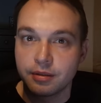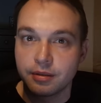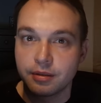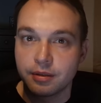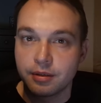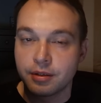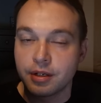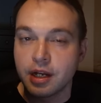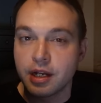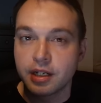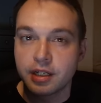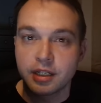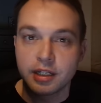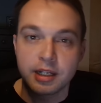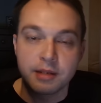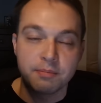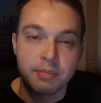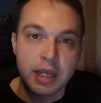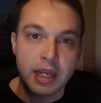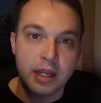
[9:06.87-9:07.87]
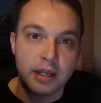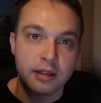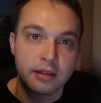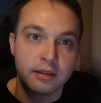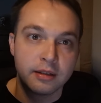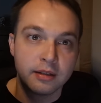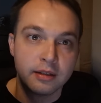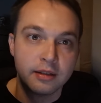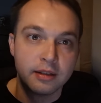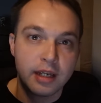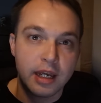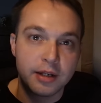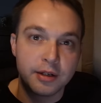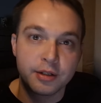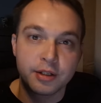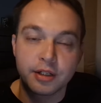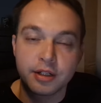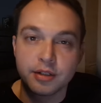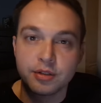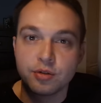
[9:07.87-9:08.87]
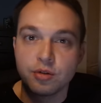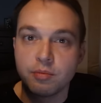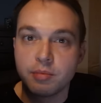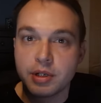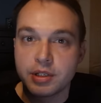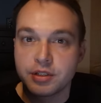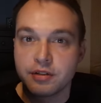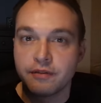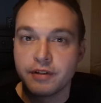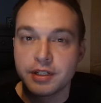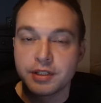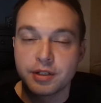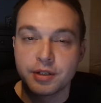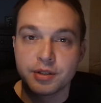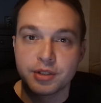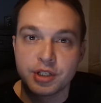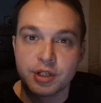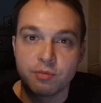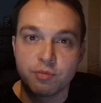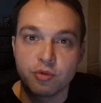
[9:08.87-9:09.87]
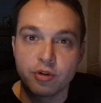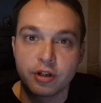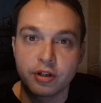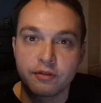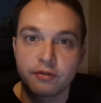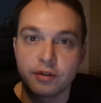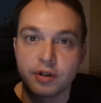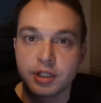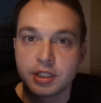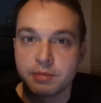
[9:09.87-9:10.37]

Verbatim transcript: you're not going to get paid and you're going to do a bunch of internship work for